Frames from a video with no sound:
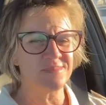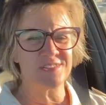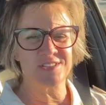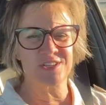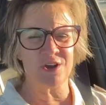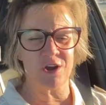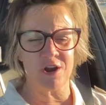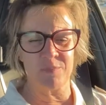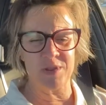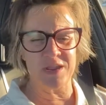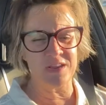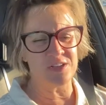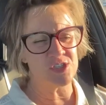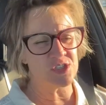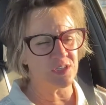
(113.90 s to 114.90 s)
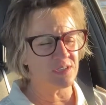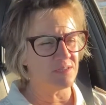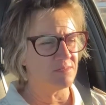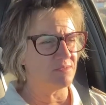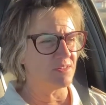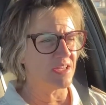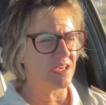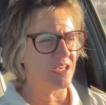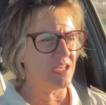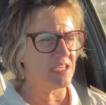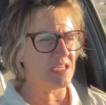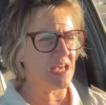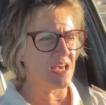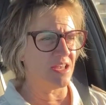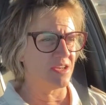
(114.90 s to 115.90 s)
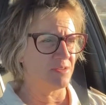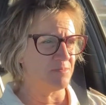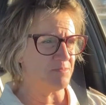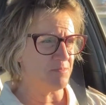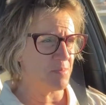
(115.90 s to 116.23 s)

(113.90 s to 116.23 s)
garbage and lint and